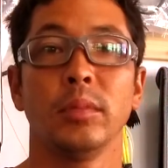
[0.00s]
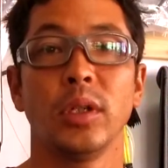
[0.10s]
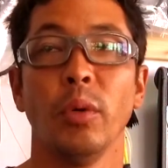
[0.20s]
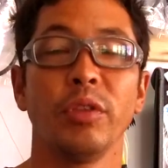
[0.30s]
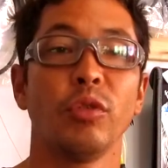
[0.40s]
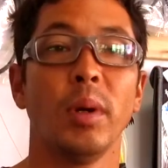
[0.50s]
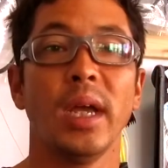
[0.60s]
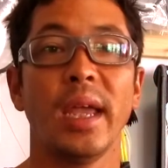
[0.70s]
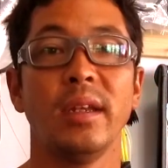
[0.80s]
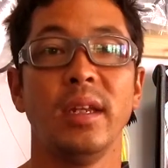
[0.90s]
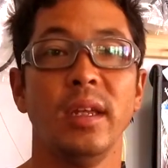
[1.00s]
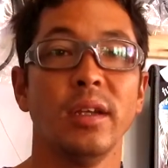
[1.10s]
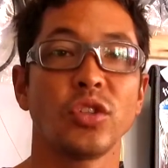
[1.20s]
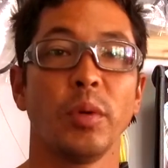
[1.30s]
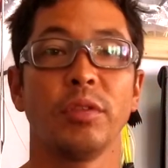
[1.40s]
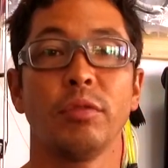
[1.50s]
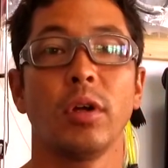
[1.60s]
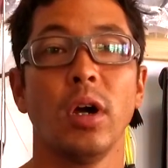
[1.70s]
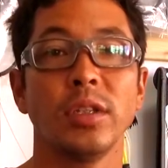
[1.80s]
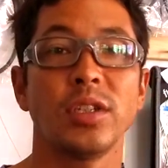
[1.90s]
going through my ideas, going through
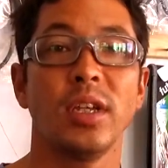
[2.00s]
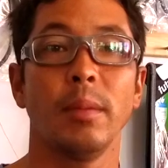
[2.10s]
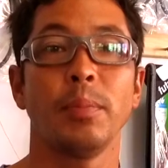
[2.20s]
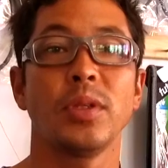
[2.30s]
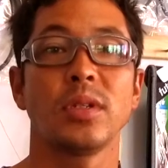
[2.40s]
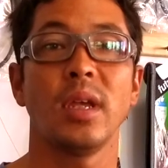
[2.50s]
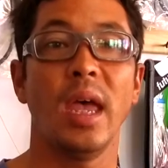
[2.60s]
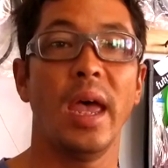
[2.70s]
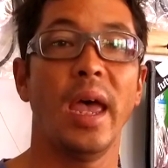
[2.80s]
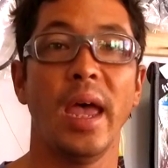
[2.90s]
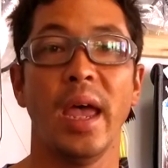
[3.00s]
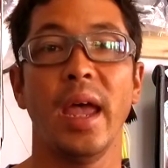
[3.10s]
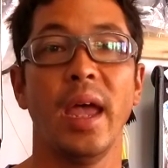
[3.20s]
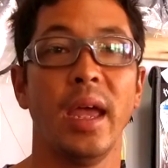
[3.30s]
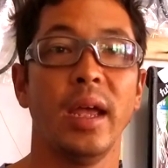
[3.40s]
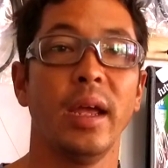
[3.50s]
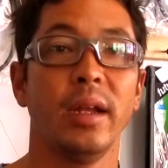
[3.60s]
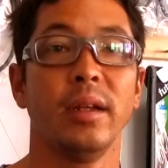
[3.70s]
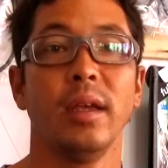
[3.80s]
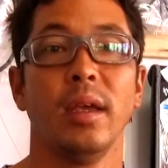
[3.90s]
concepts,
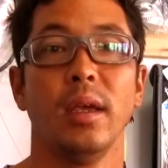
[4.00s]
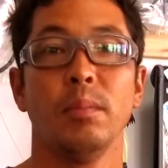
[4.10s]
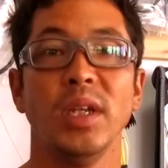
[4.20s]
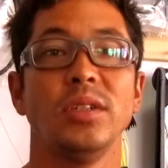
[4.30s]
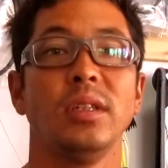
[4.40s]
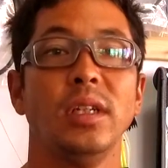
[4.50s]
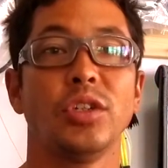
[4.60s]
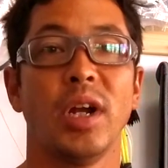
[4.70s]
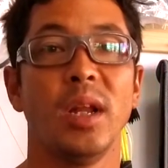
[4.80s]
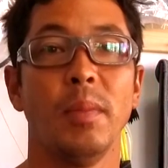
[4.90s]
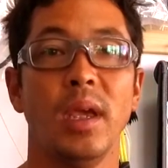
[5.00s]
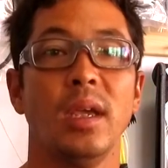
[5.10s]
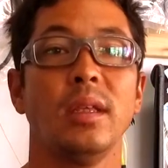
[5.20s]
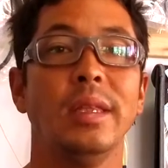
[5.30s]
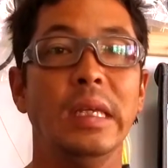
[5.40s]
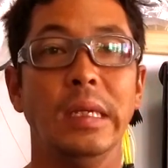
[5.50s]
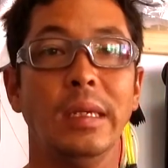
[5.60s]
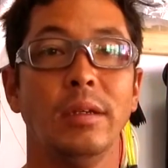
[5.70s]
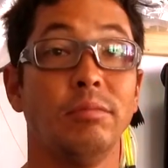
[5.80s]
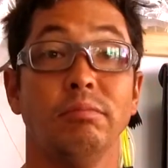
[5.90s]
and basically trying to make
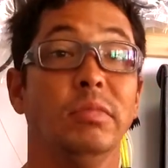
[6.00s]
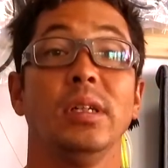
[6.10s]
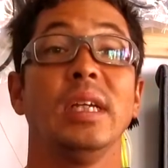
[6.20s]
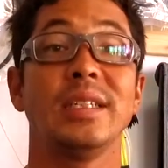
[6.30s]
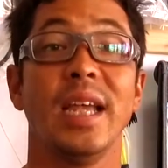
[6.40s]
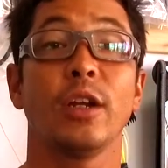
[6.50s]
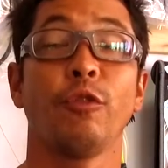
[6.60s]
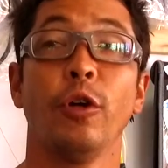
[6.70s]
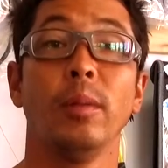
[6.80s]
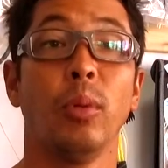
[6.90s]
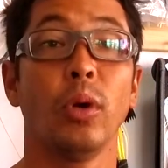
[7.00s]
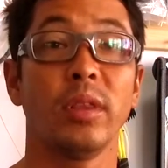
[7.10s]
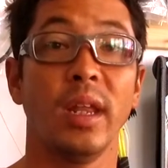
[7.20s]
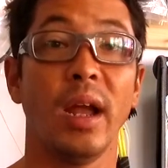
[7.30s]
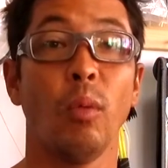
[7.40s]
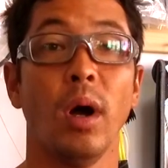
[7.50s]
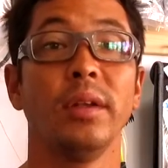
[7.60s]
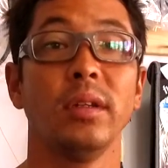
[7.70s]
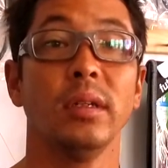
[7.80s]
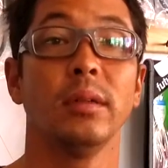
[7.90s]
the exact foil board that I
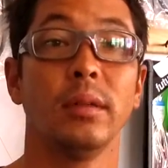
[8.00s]
wanted.